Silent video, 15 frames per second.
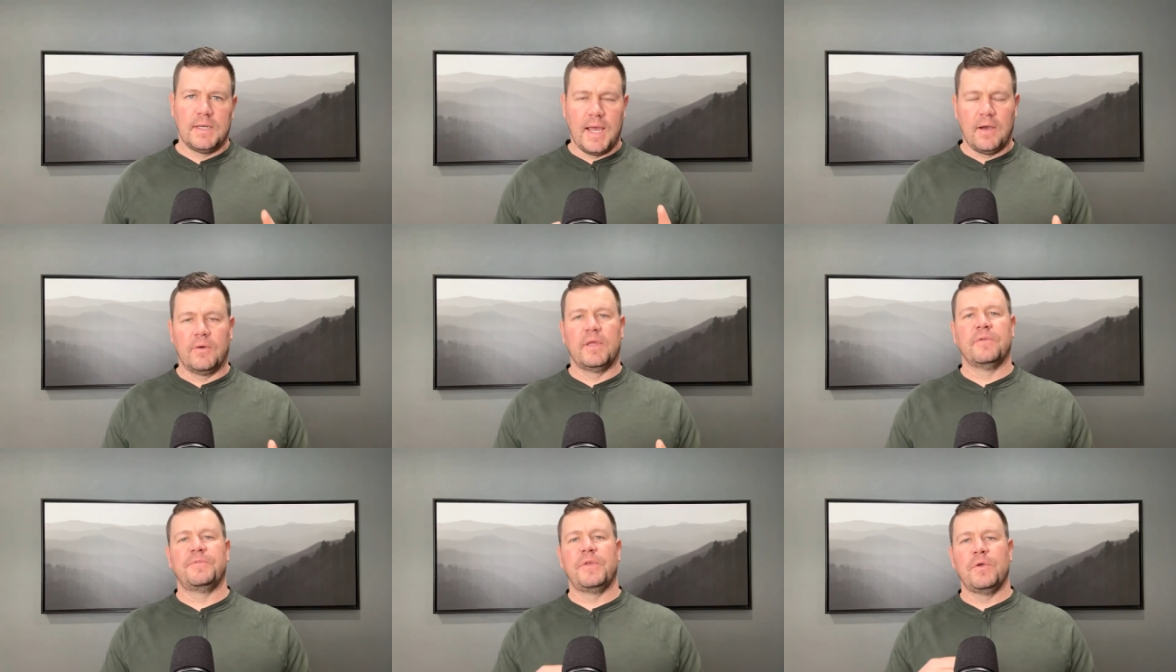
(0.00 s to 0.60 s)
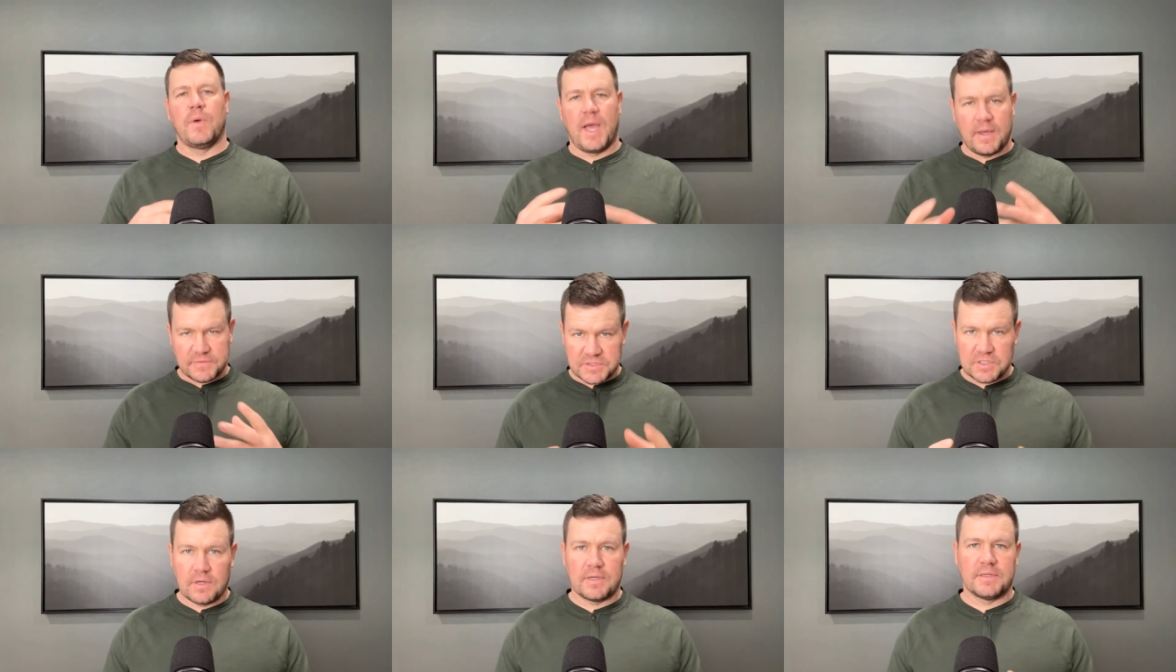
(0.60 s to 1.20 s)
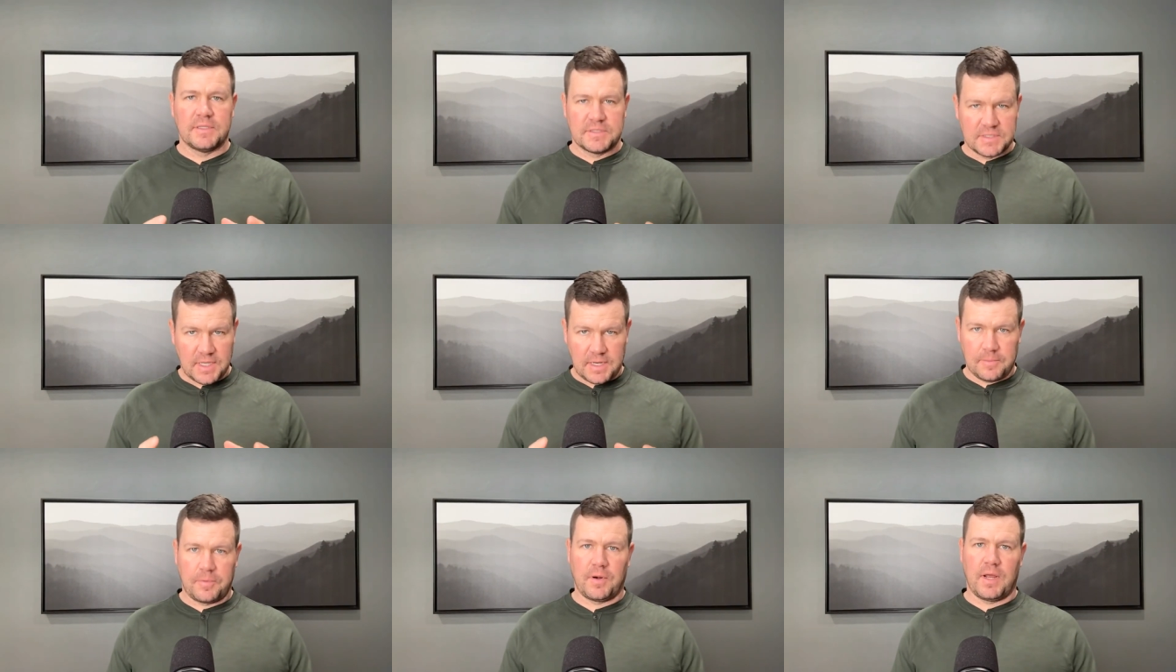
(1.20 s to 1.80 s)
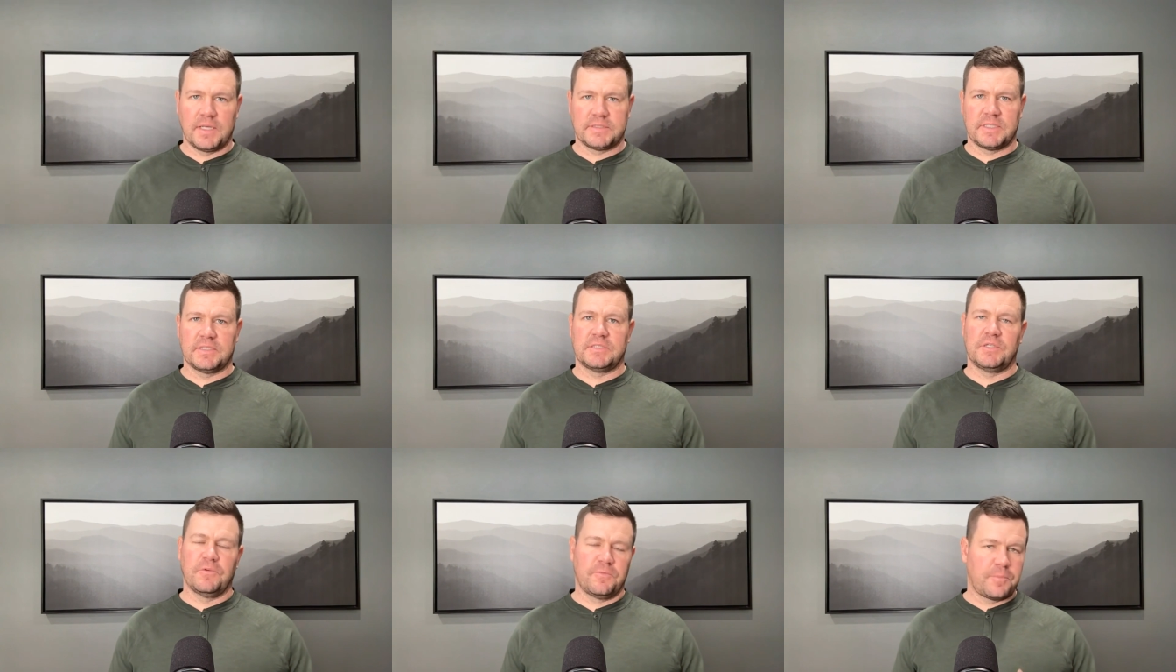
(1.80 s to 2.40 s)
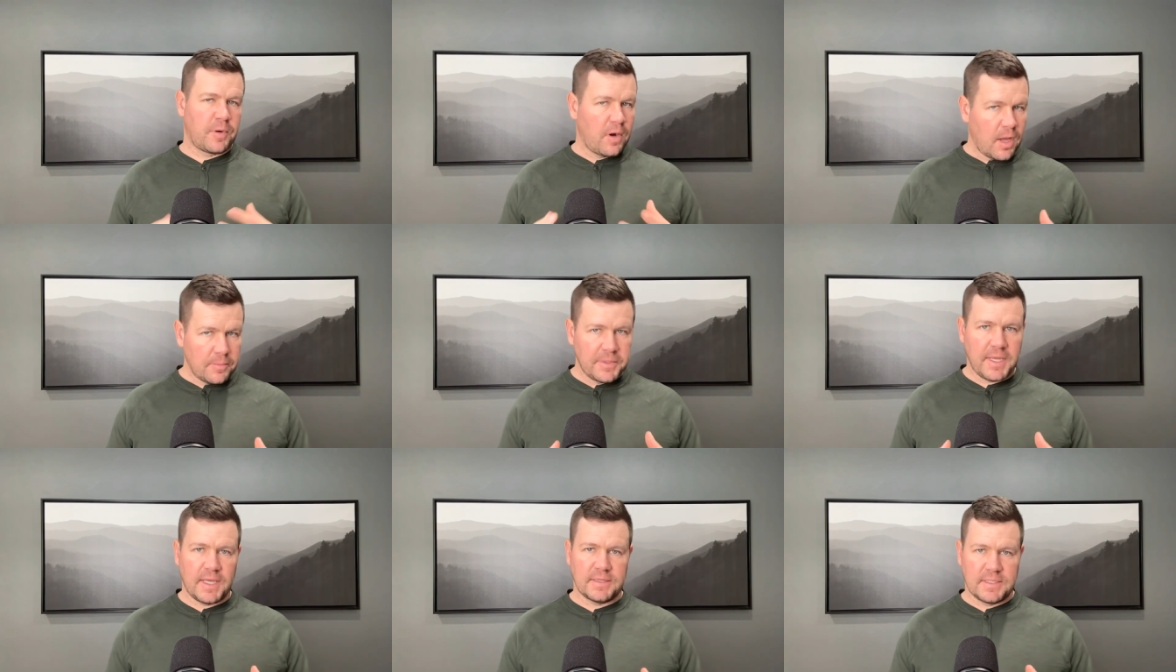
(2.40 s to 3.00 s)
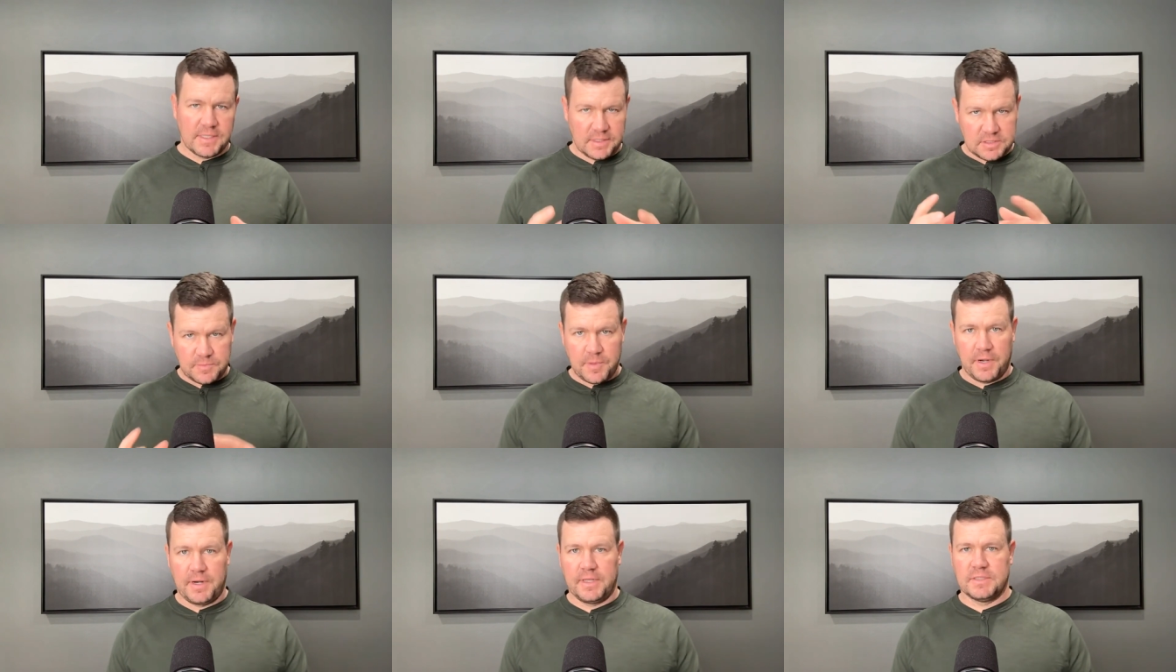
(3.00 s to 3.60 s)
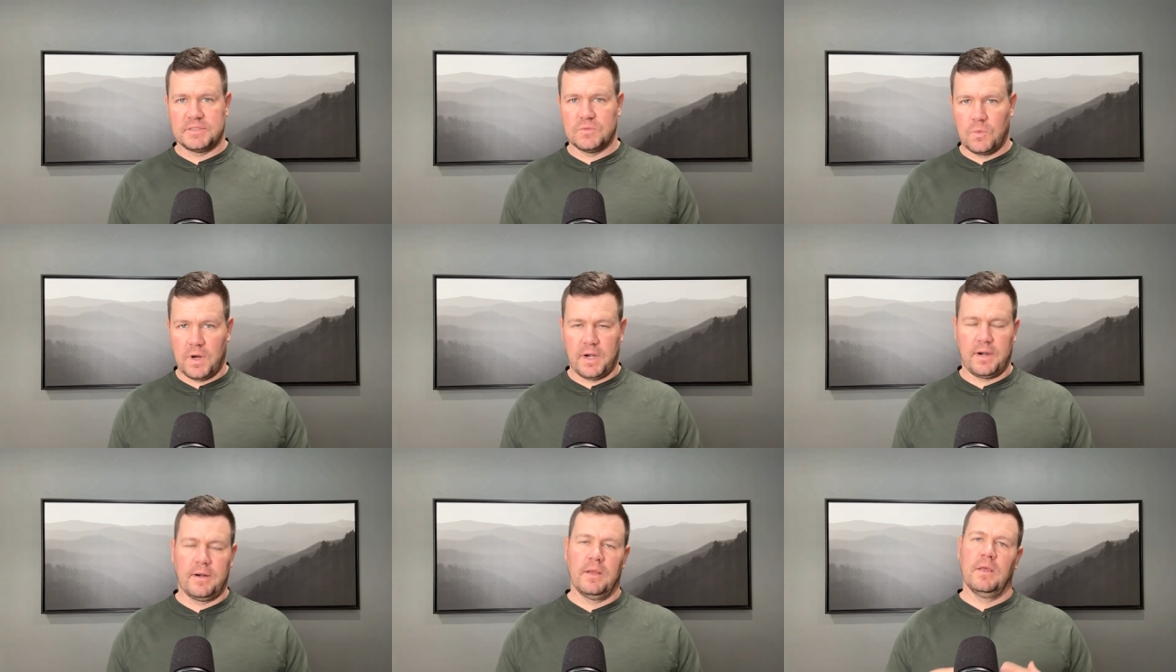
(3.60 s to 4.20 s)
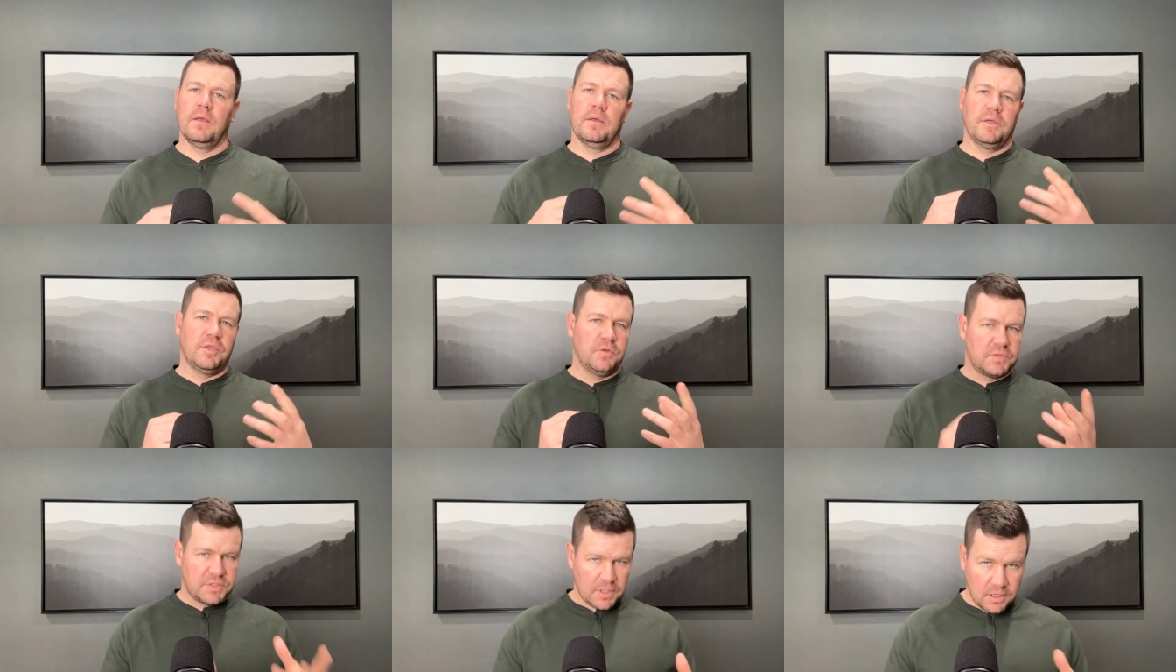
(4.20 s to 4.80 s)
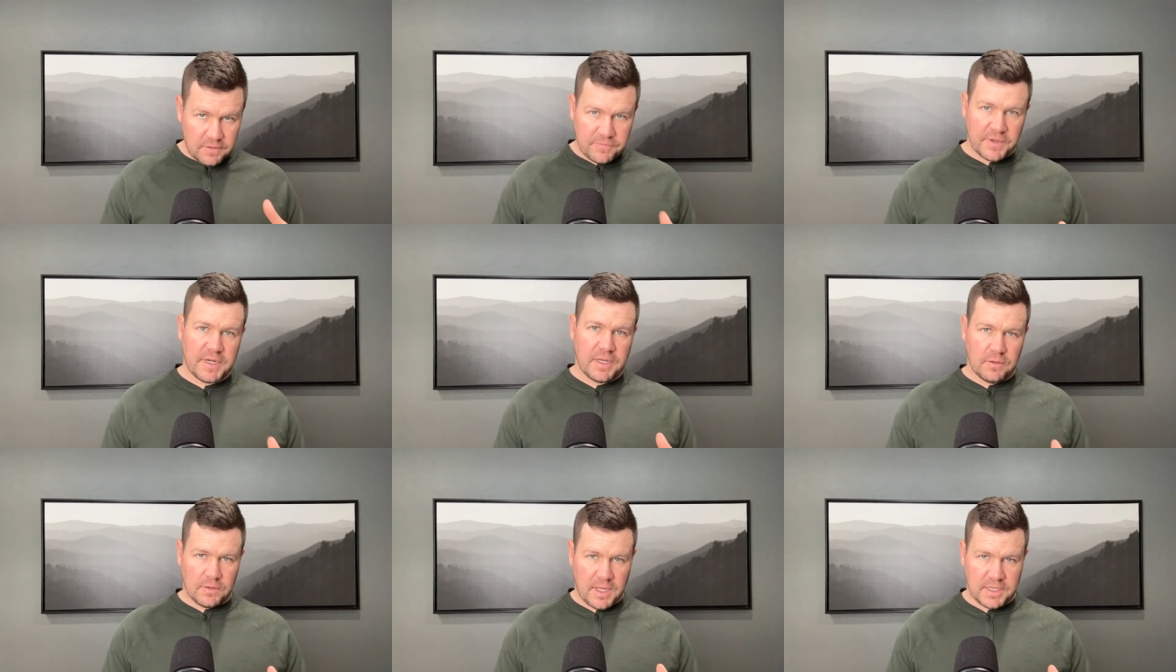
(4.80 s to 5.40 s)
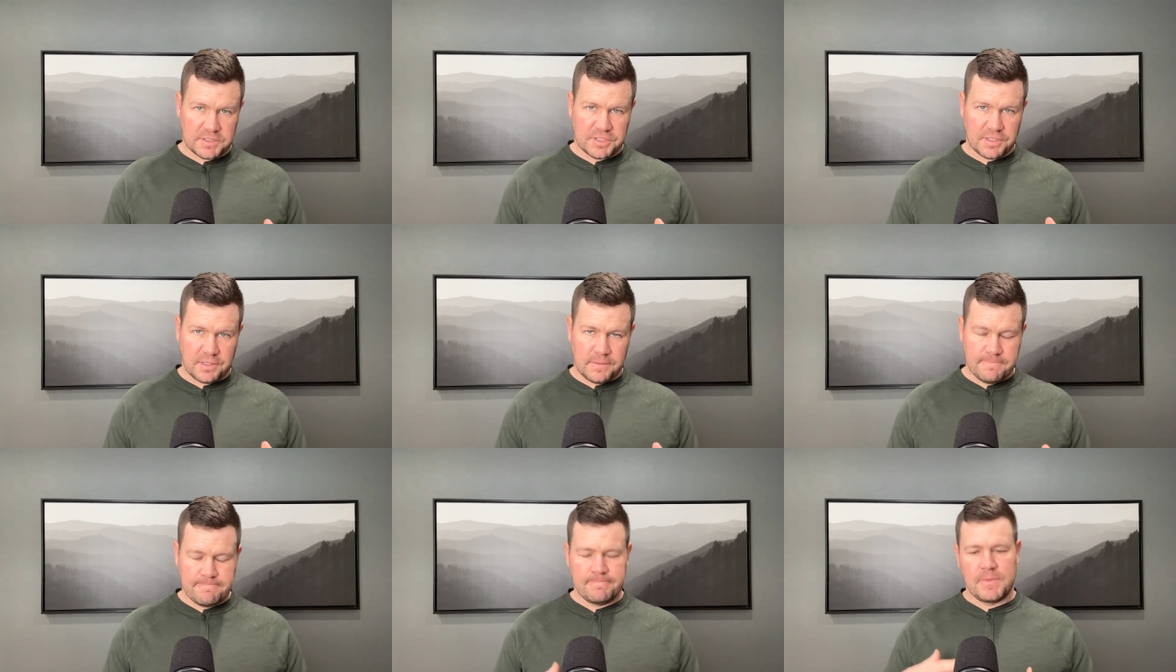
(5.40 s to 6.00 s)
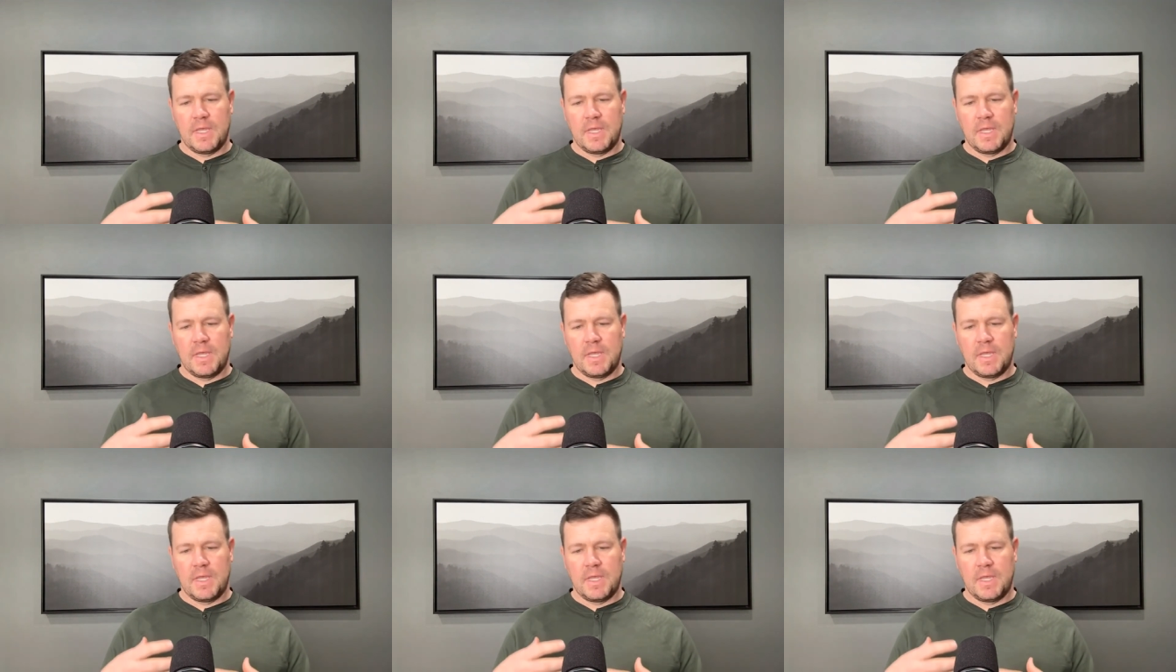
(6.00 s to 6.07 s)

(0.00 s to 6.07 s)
Now, if you have started the study process, you've probably had the experience where you start a video lecture,